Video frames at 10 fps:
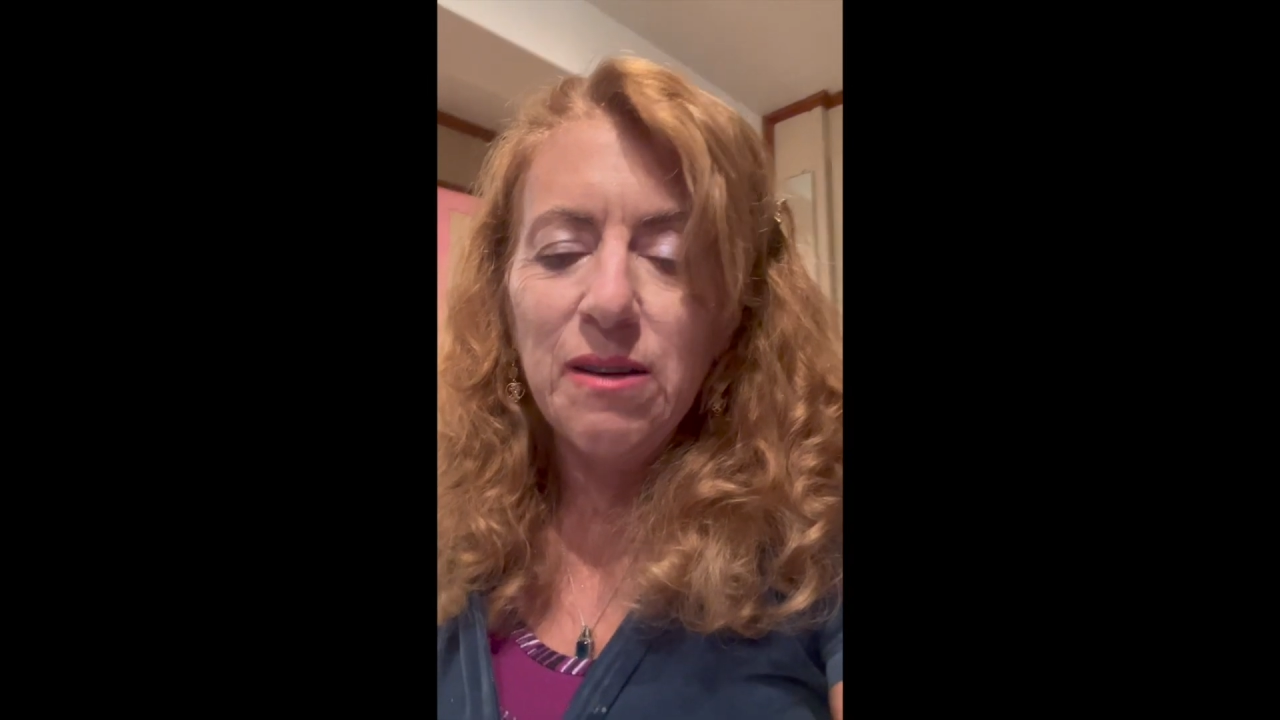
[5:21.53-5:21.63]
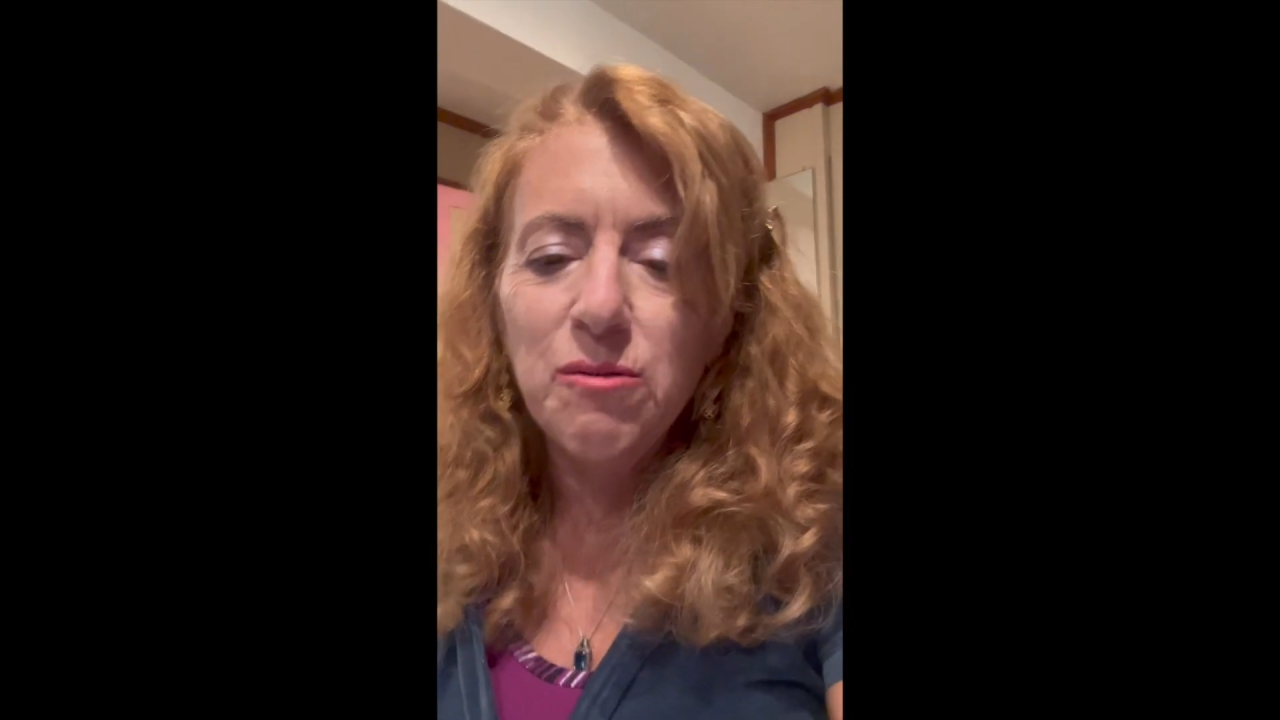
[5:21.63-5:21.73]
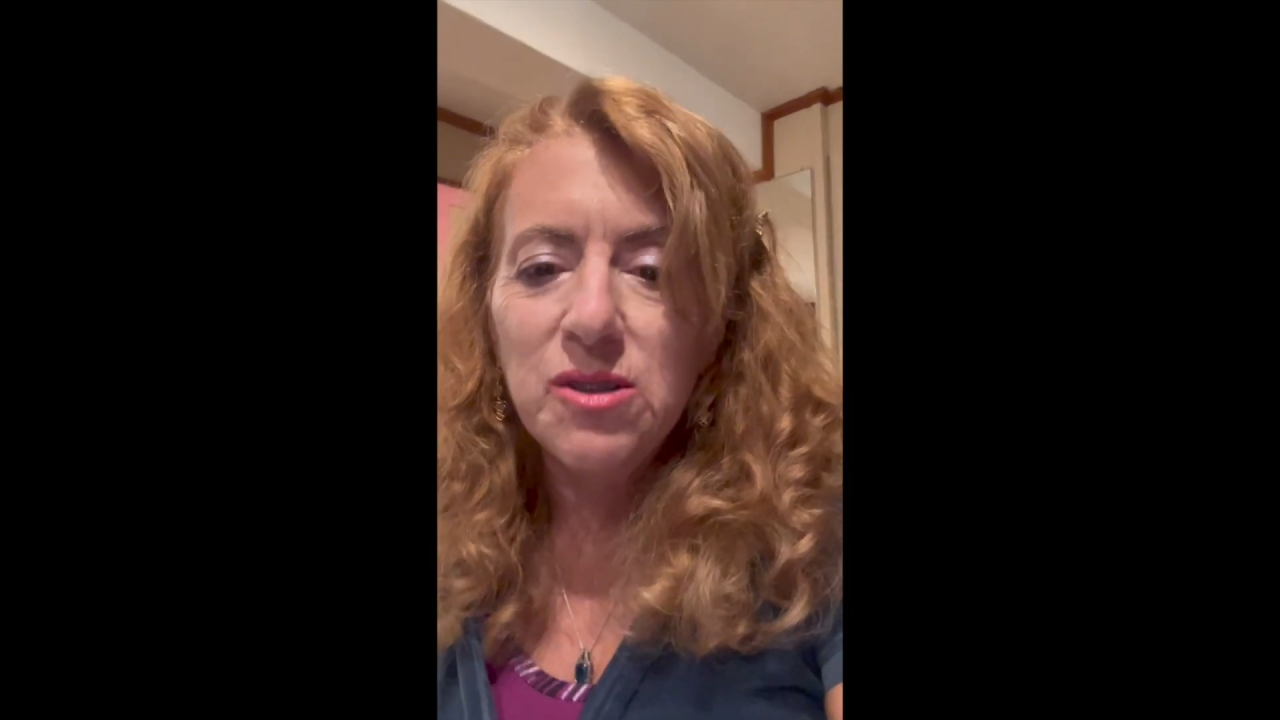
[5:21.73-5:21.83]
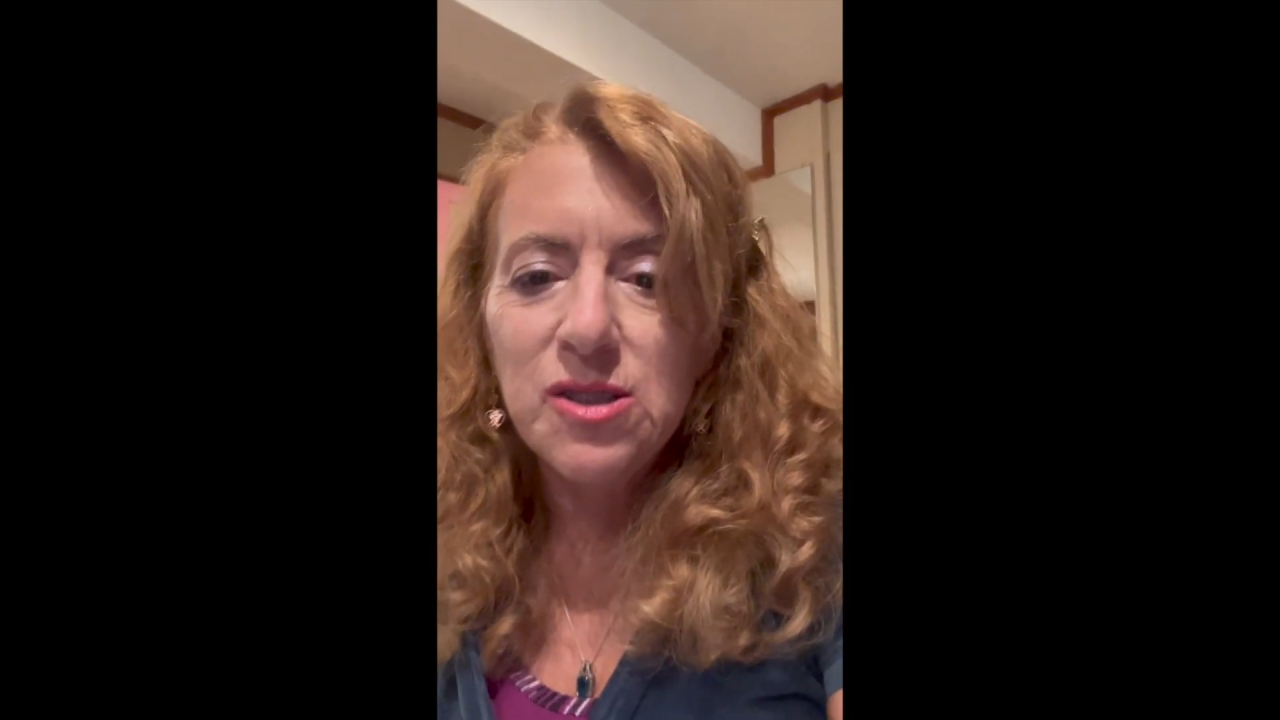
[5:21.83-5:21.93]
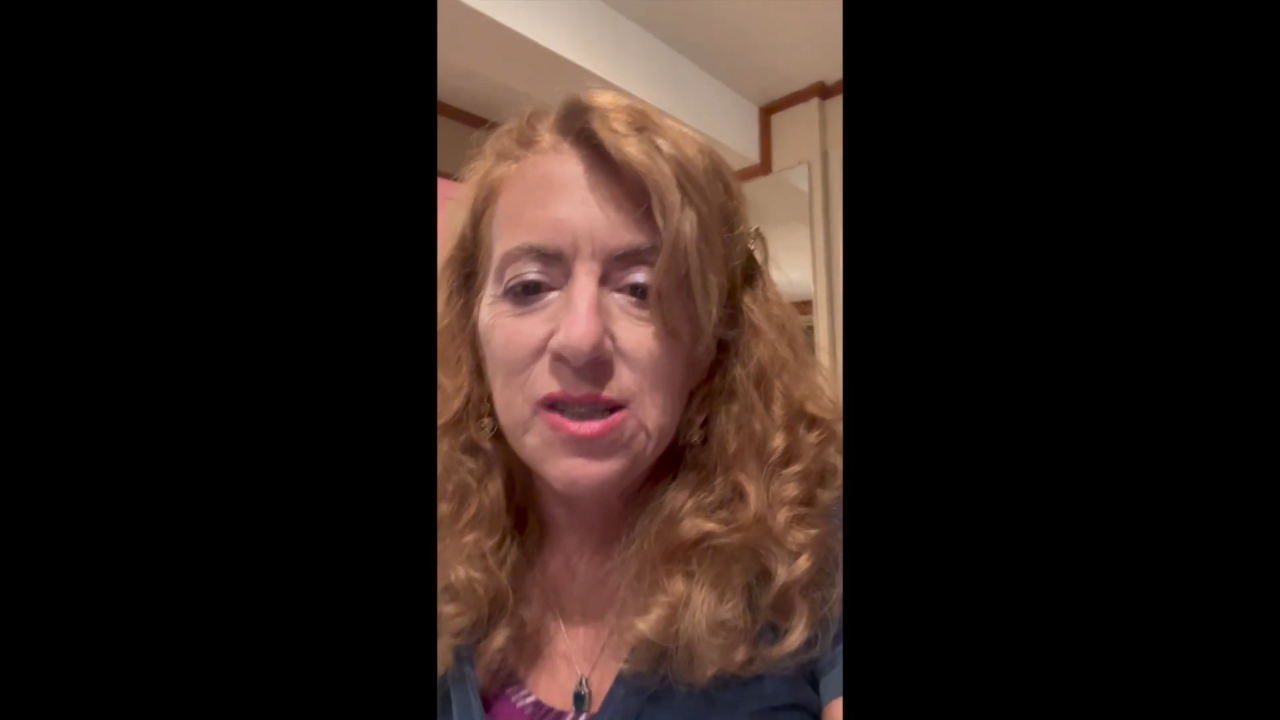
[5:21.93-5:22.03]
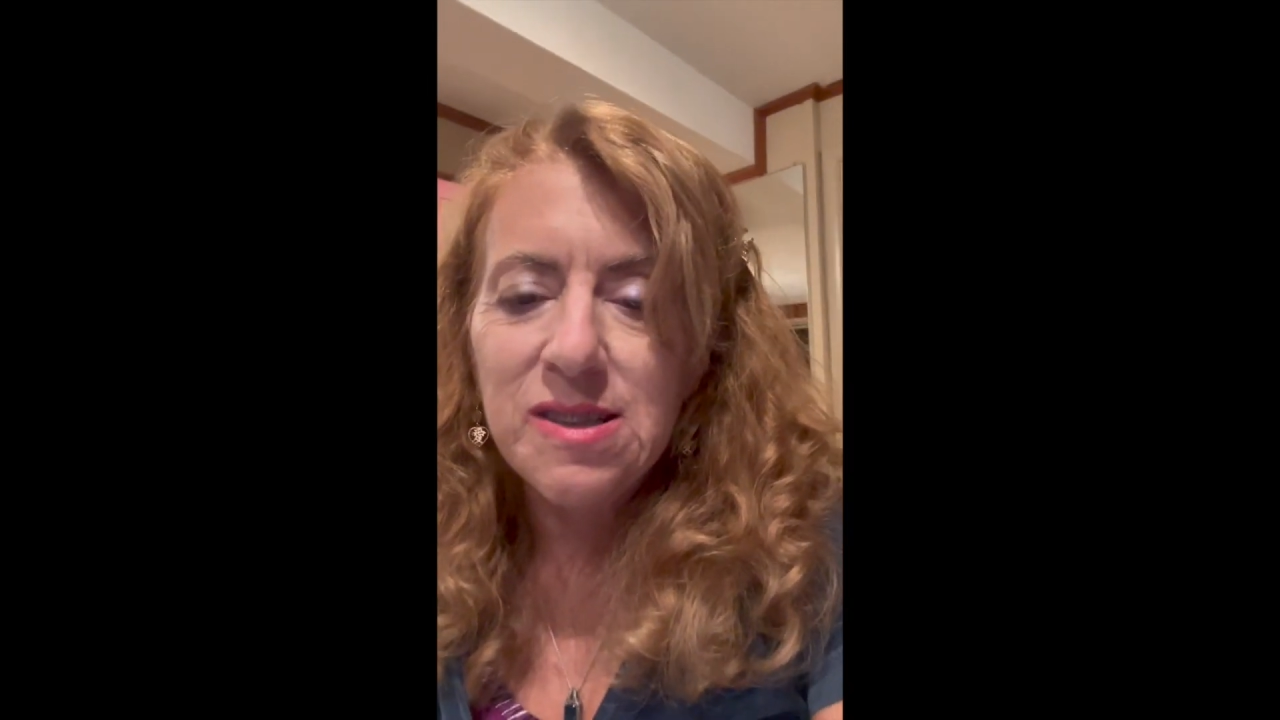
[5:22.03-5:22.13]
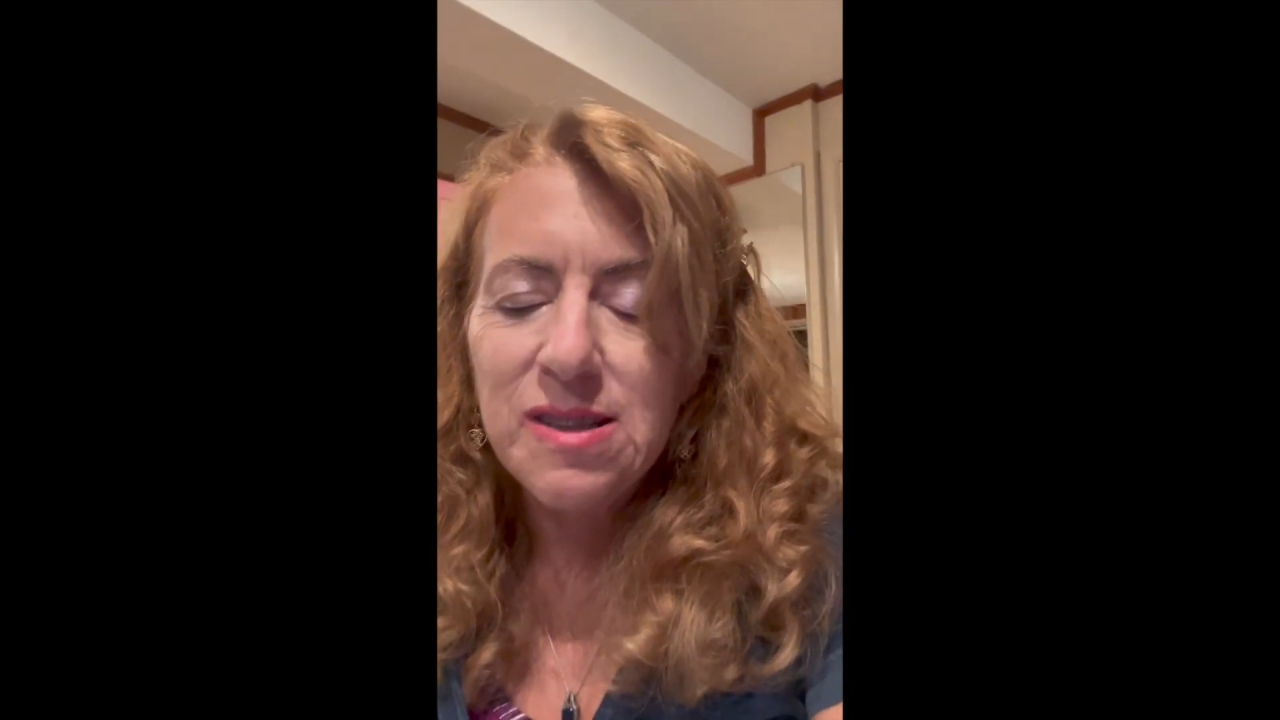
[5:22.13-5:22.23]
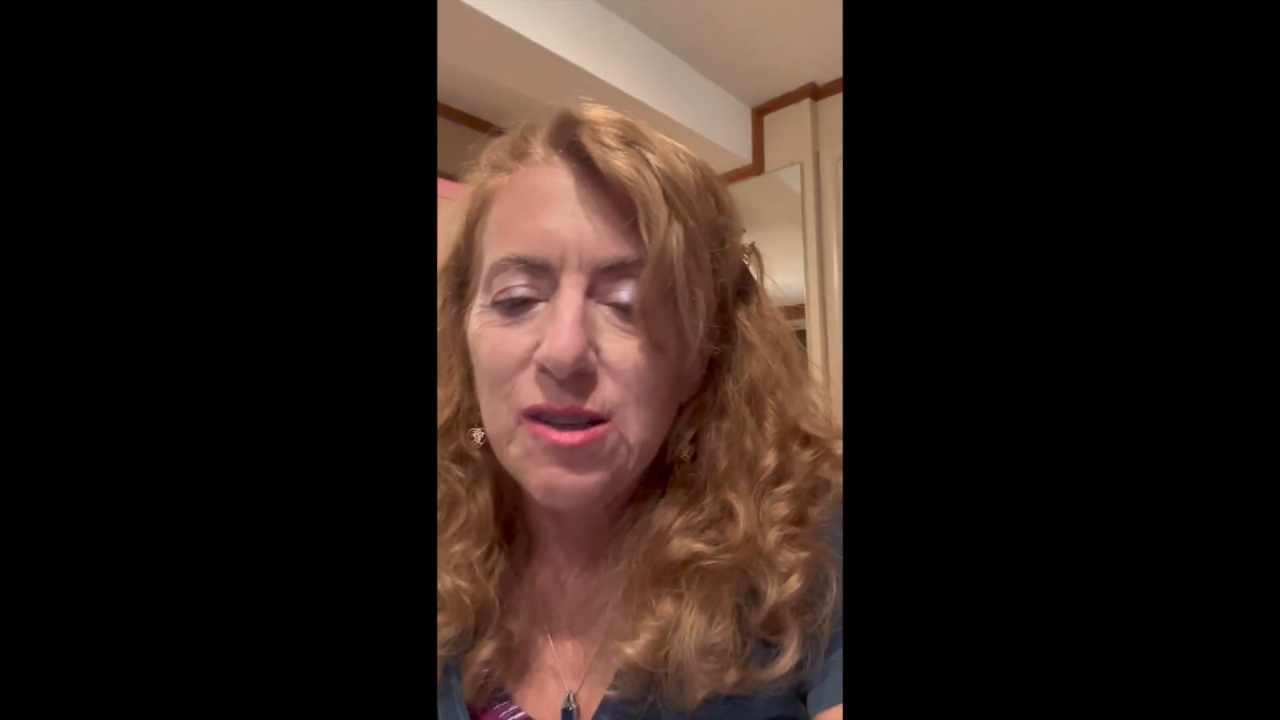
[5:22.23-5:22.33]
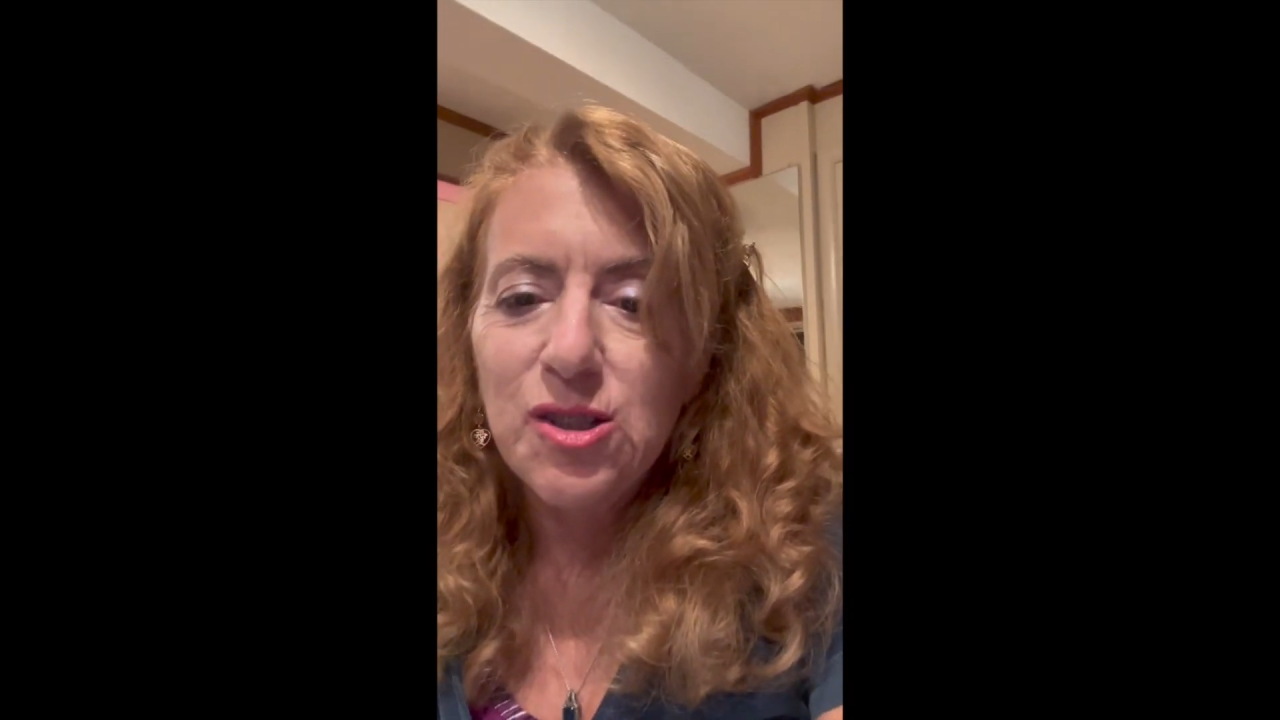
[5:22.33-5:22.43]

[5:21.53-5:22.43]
was just such